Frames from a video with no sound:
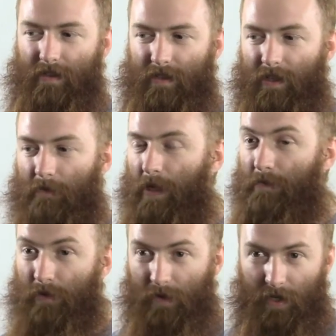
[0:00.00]
Some
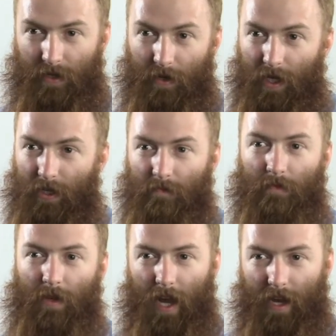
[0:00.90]
people
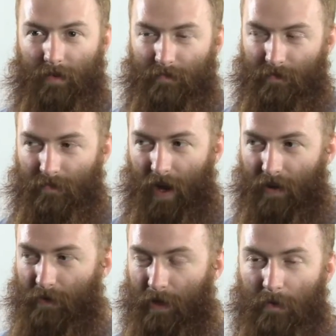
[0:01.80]
I
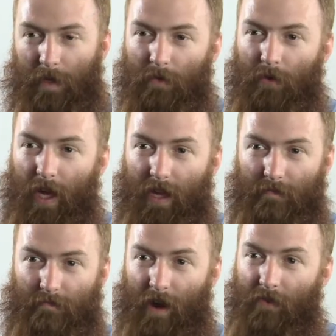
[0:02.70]
played with people that
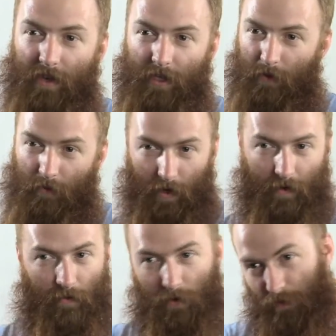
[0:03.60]
my fist went
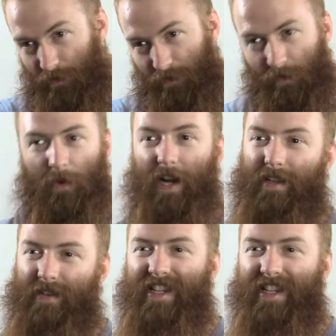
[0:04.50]
right in.